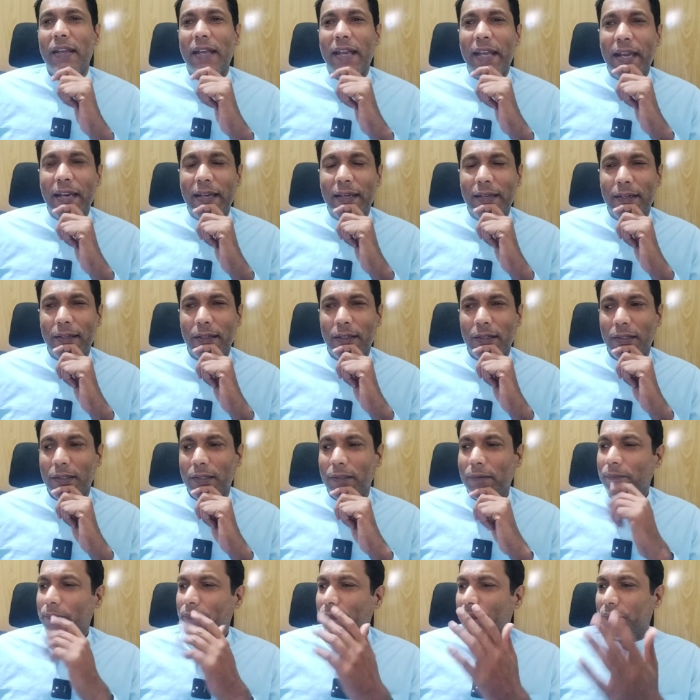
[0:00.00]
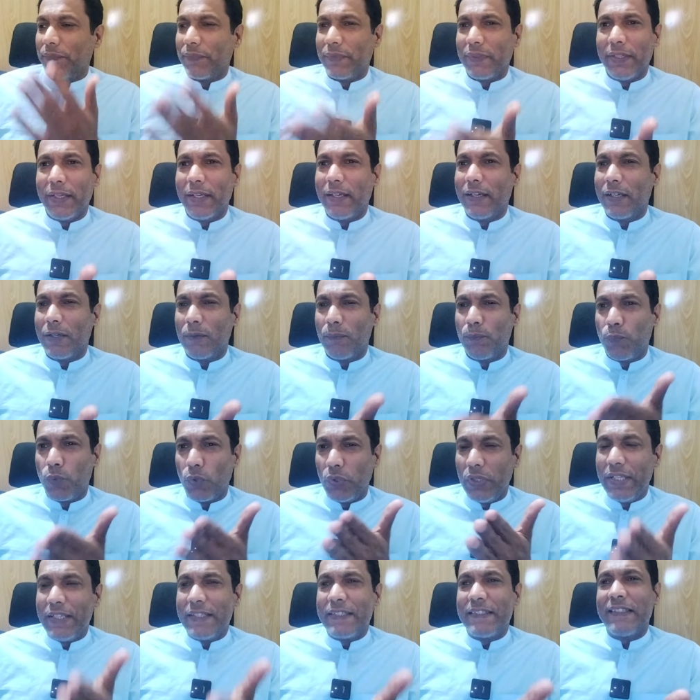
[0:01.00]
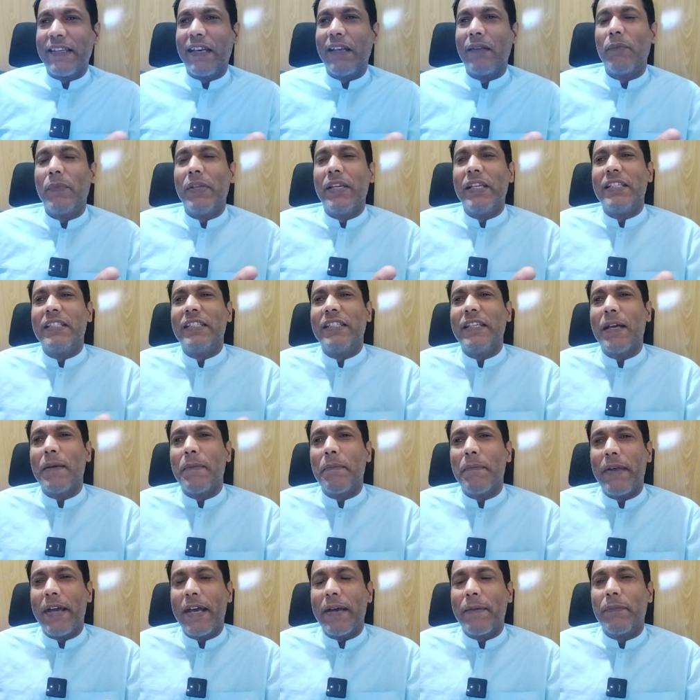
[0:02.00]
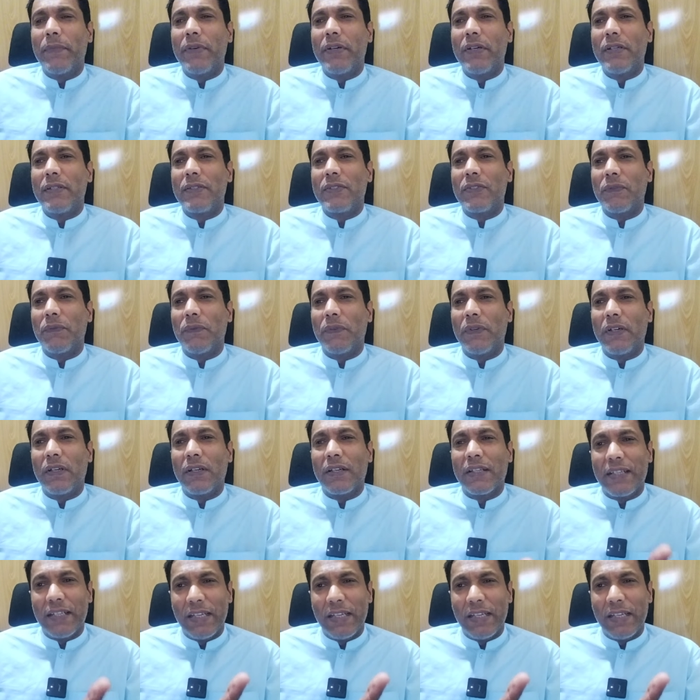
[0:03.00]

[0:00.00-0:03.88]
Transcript: and uh, their police and militia members were